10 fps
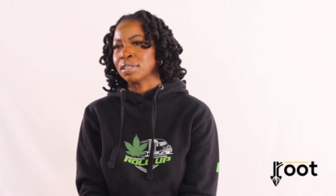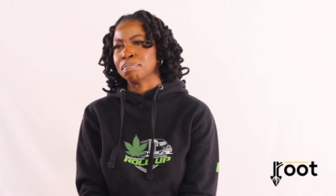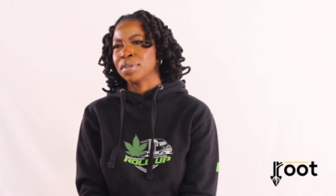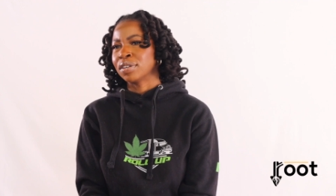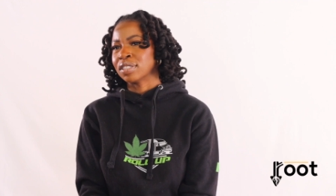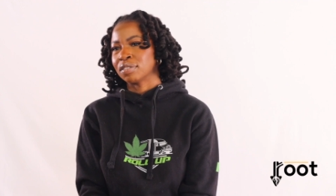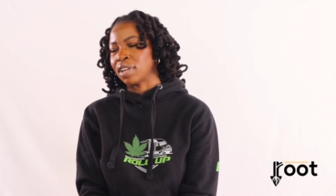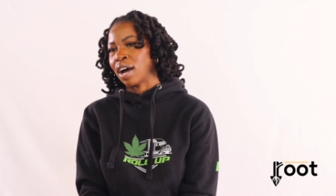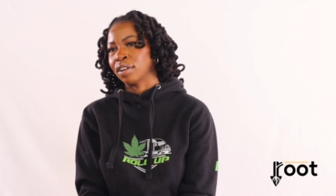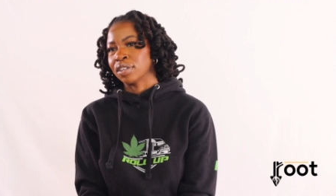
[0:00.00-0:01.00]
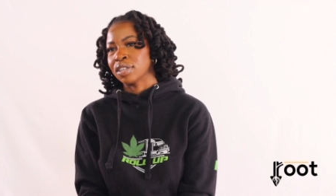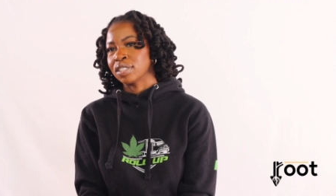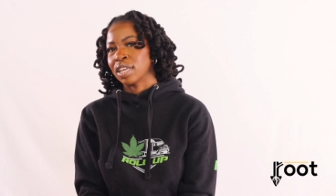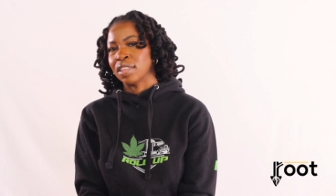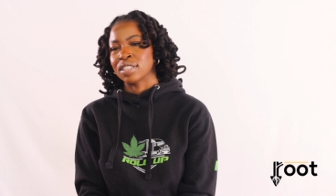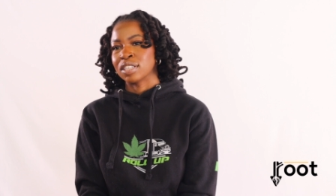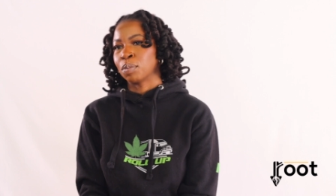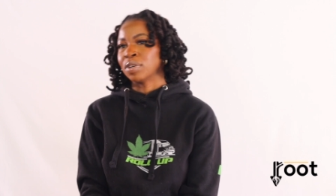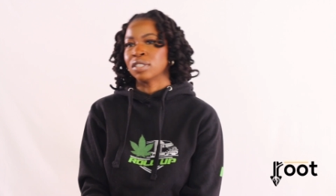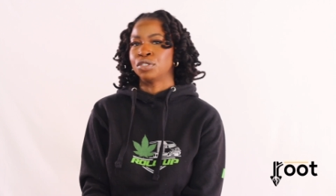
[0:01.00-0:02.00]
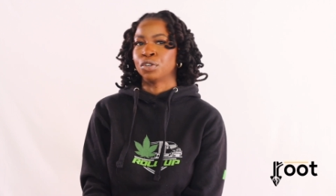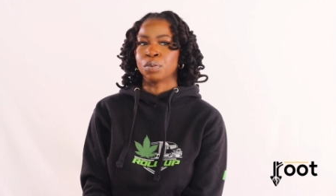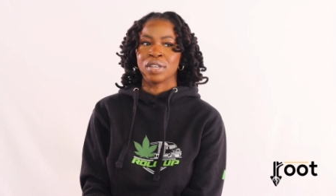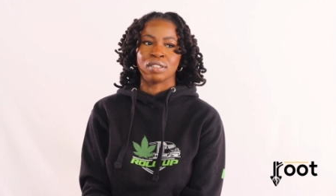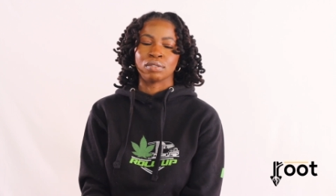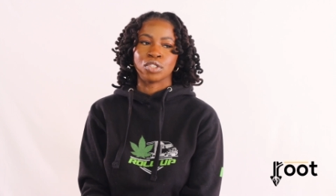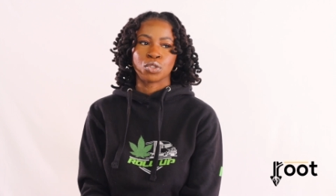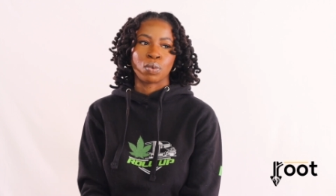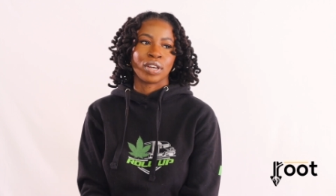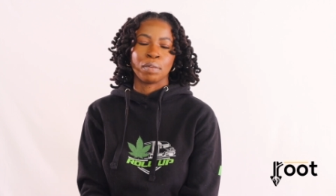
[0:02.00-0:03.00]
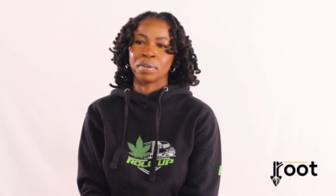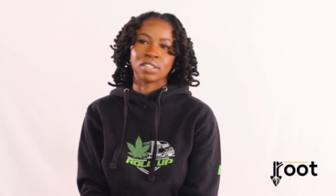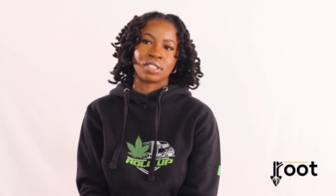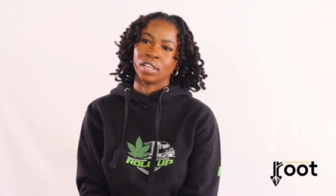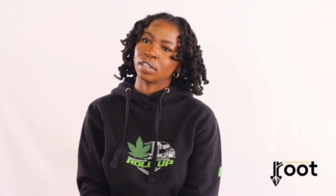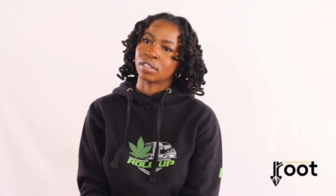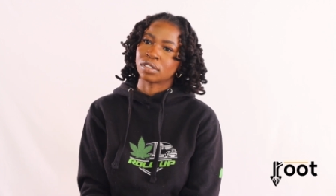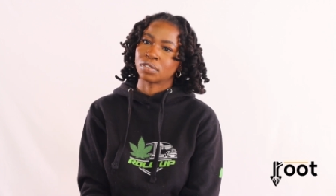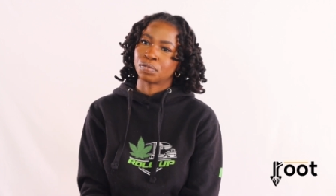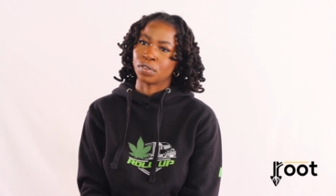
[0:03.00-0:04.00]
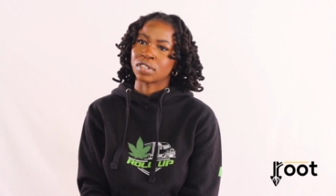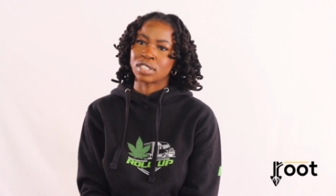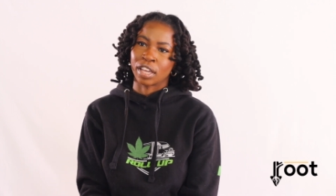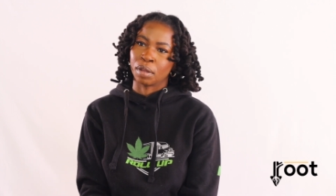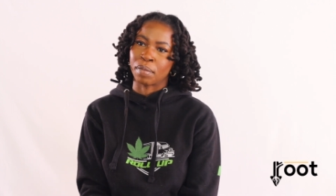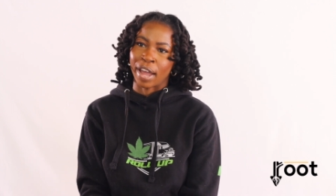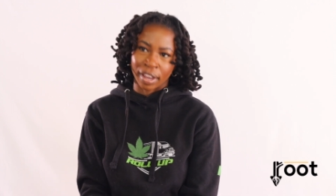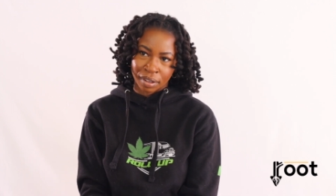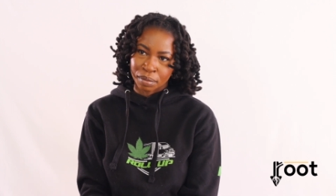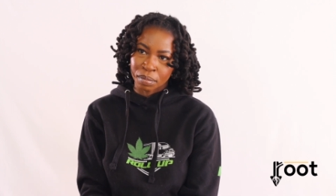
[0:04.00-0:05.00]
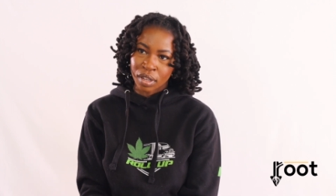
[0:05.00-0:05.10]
and millions of dollars, and then someone's doing 20 plus years for the same item?